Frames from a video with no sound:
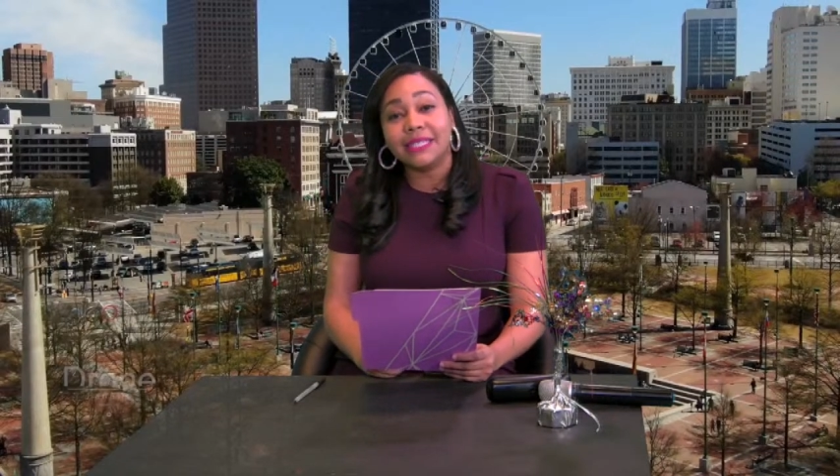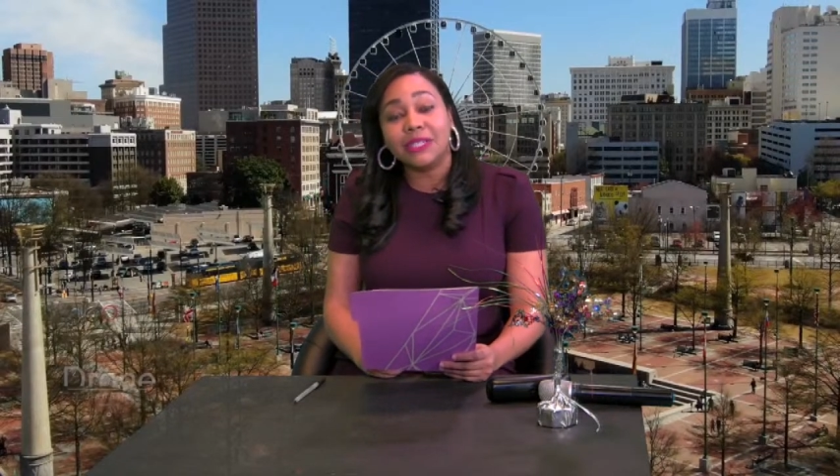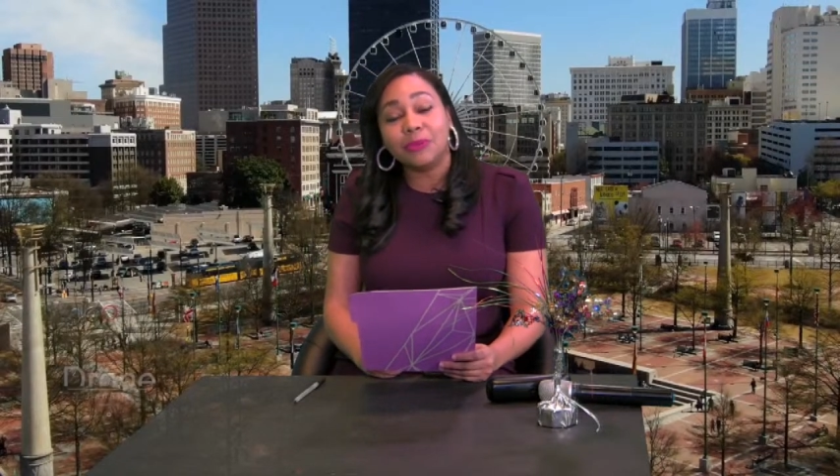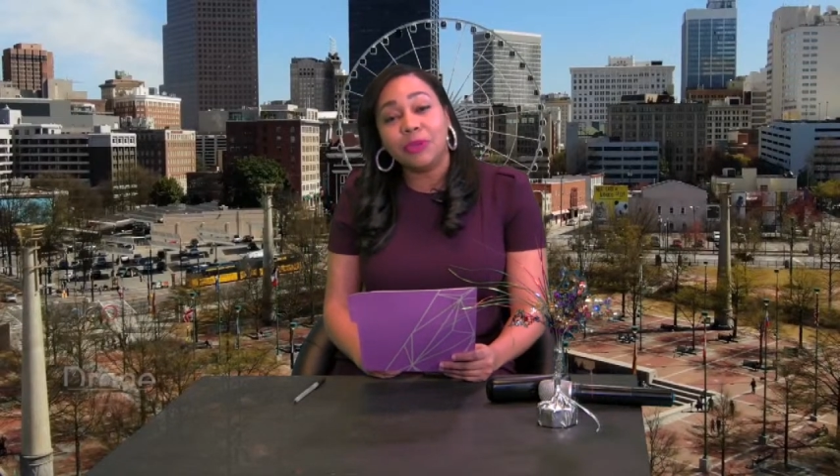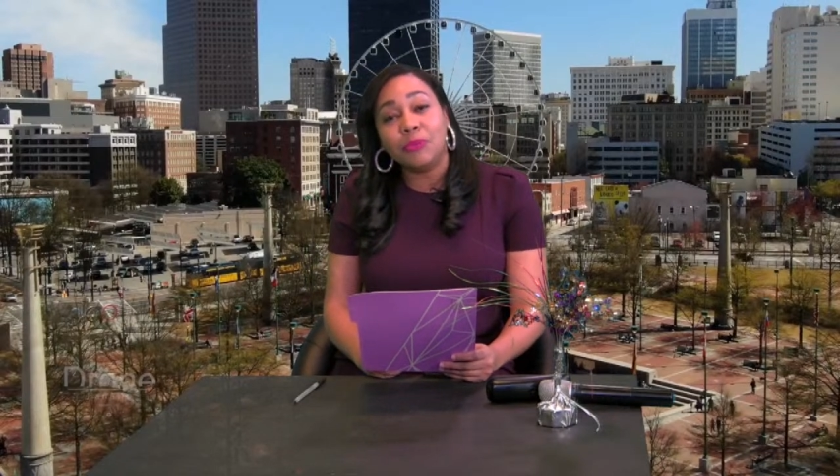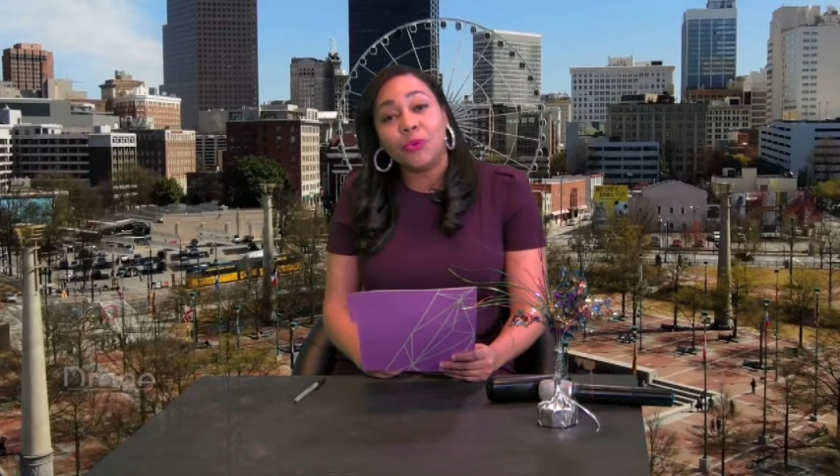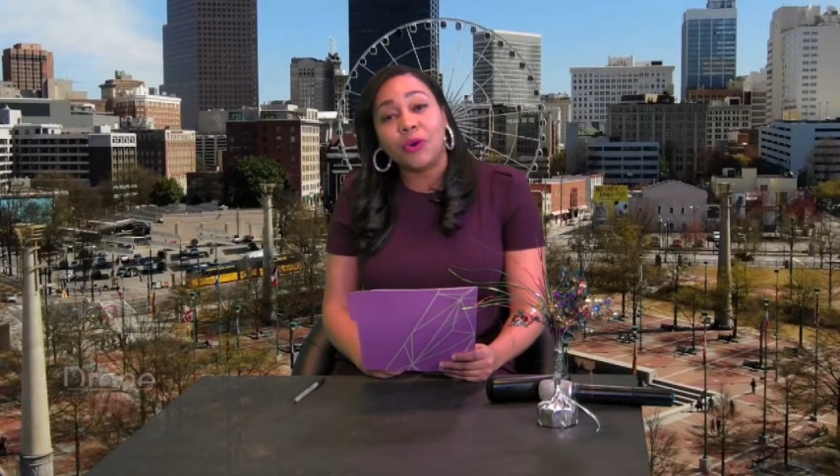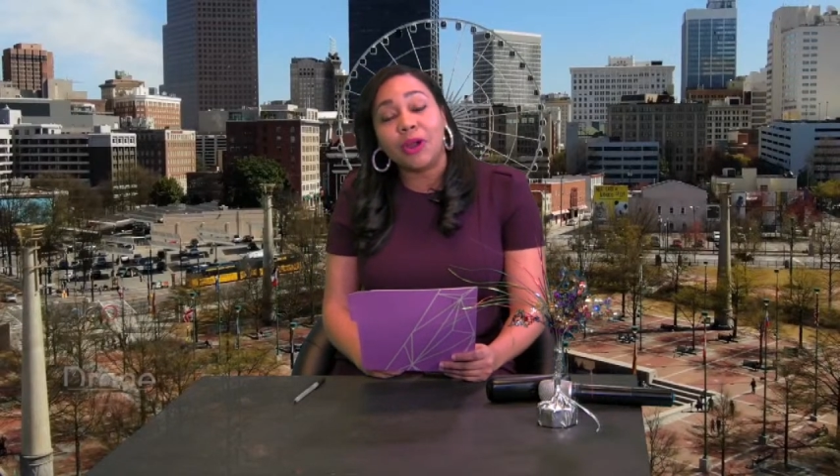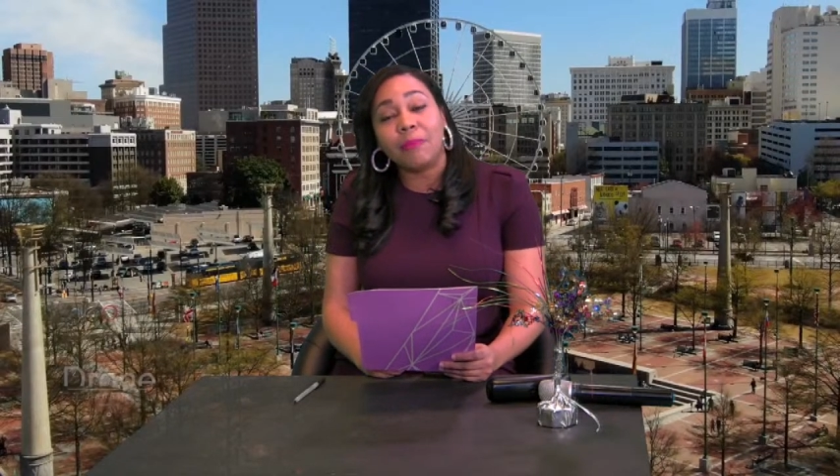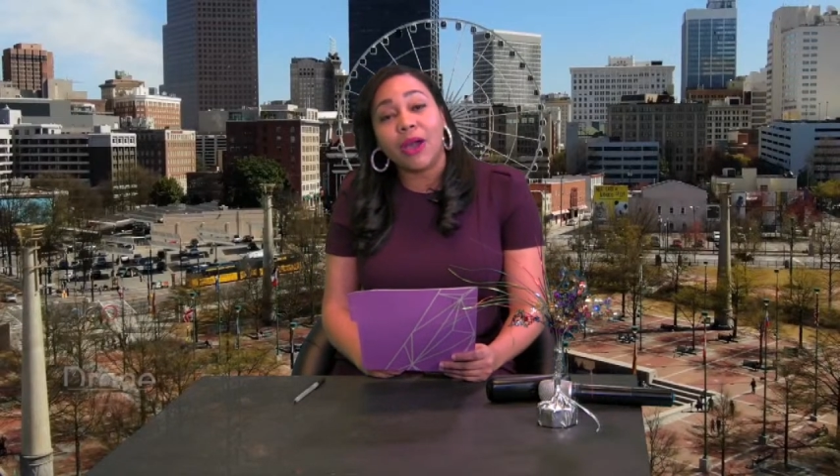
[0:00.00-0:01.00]
a little bit
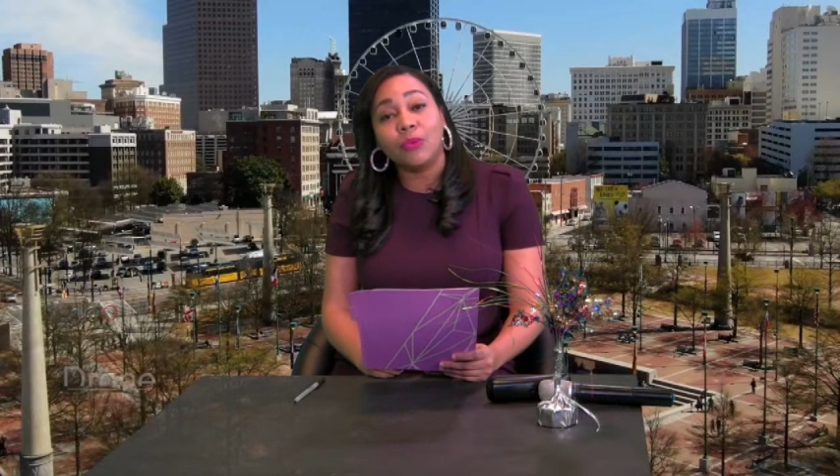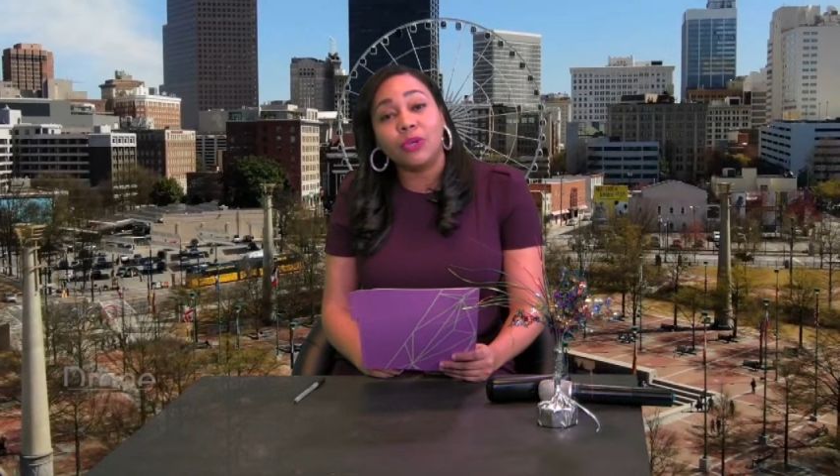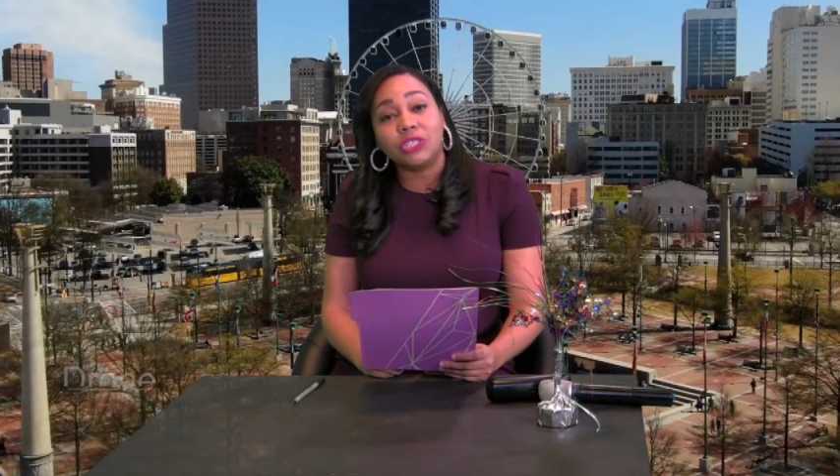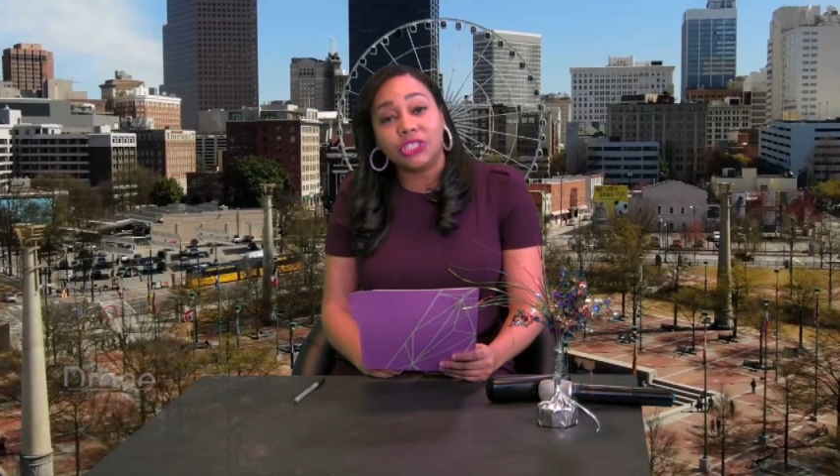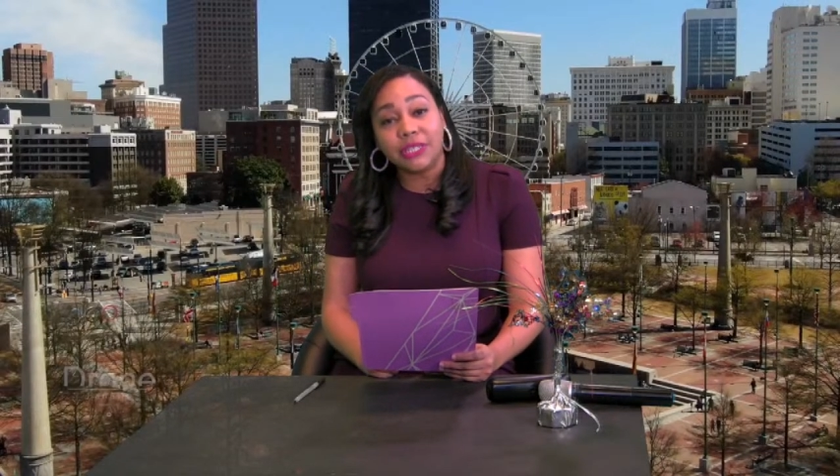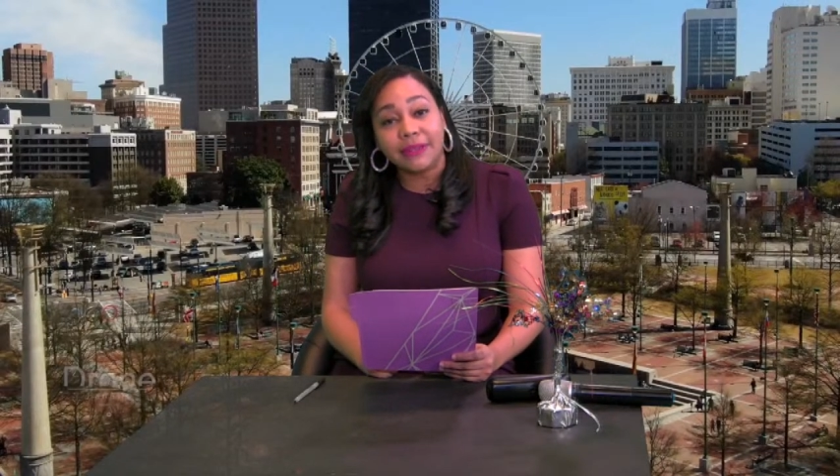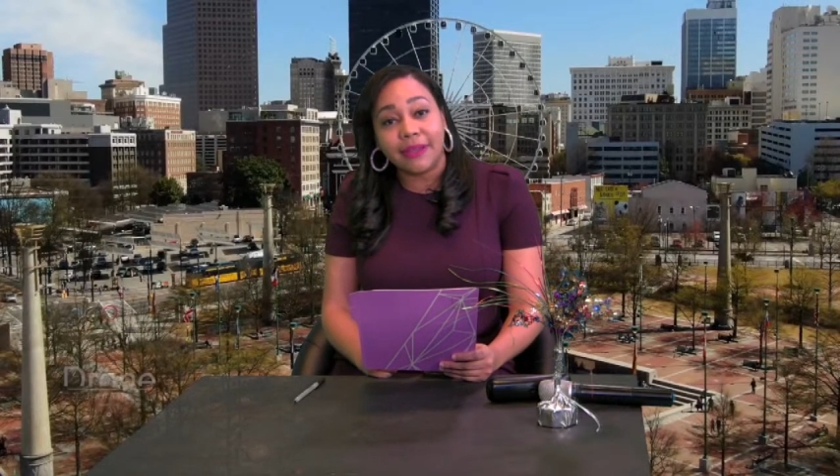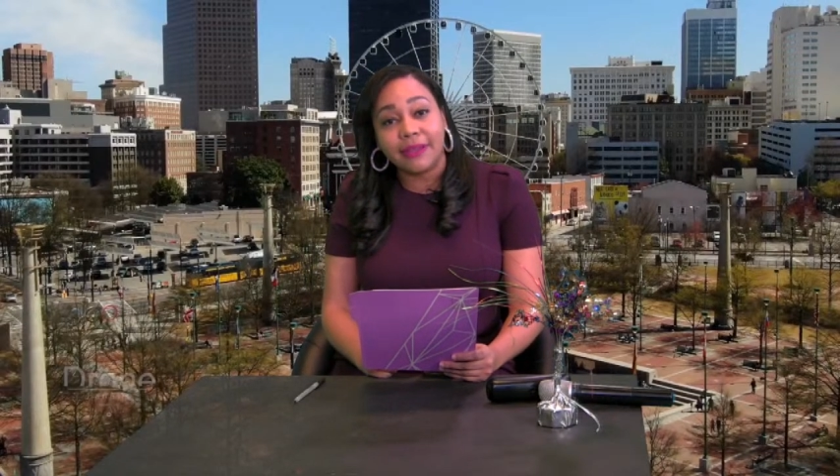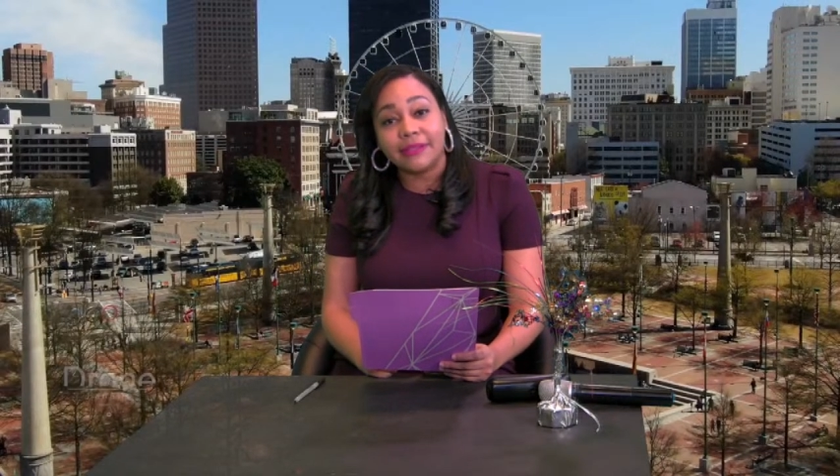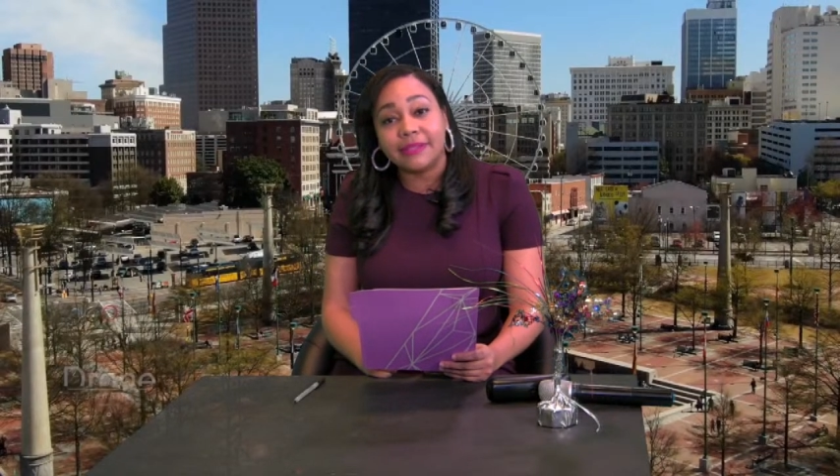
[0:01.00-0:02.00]
more about what she
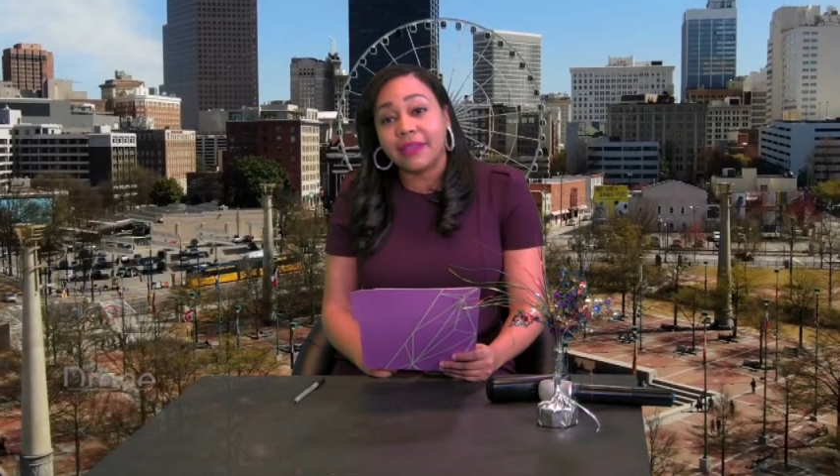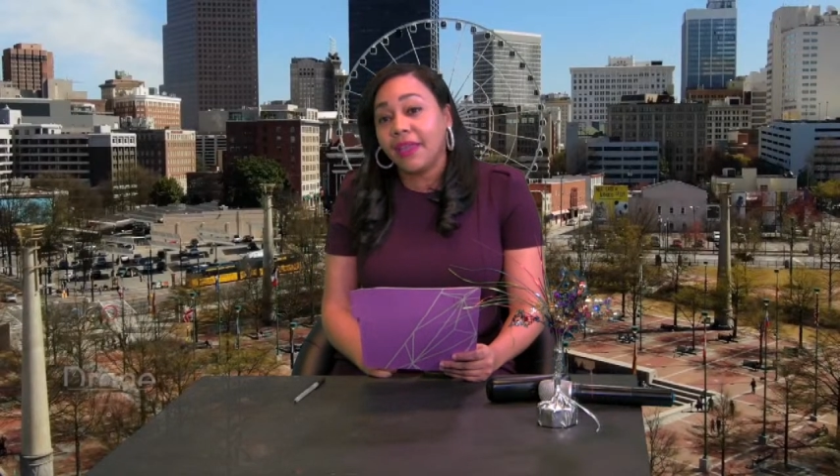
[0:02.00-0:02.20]
does